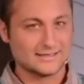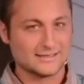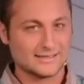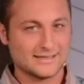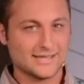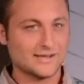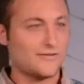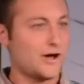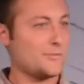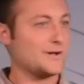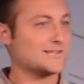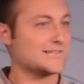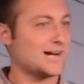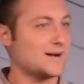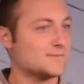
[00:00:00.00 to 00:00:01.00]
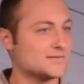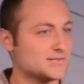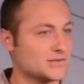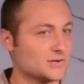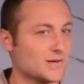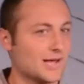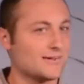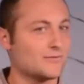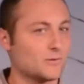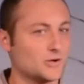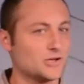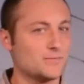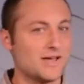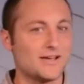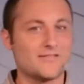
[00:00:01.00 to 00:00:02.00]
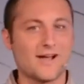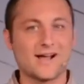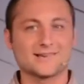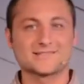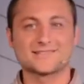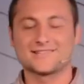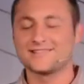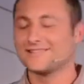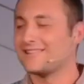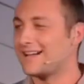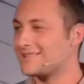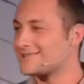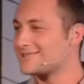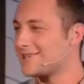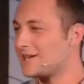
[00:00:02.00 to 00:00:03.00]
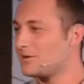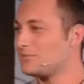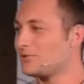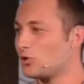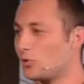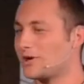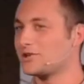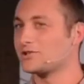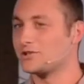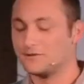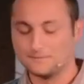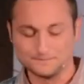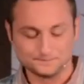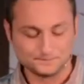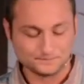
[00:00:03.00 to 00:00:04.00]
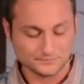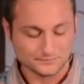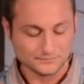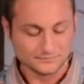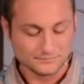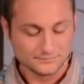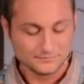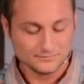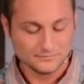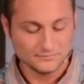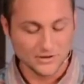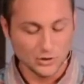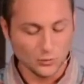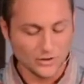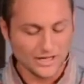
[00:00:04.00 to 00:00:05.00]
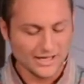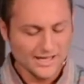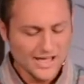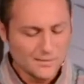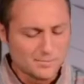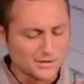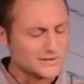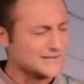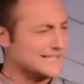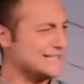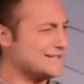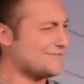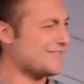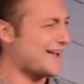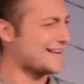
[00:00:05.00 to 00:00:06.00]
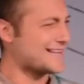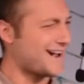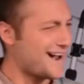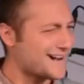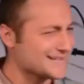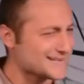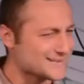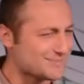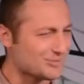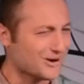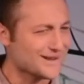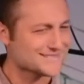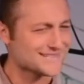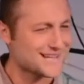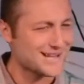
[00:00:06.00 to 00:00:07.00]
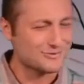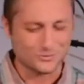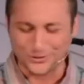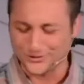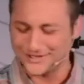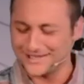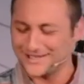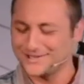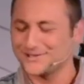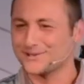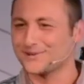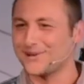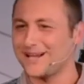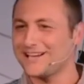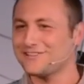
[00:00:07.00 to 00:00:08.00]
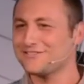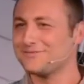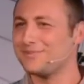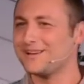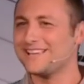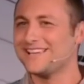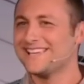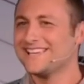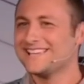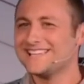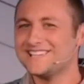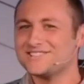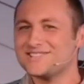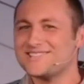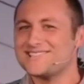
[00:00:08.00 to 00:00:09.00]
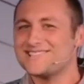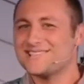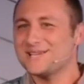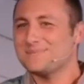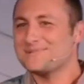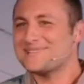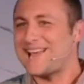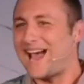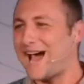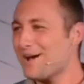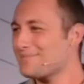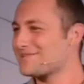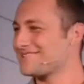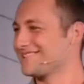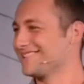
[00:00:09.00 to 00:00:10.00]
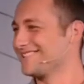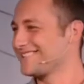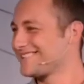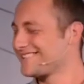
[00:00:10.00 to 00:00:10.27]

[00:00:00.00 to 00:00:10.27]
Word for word: Think of how many times in your life where you may have asked that same question. You want to believe that God is present and working in your life, but He just seems absent.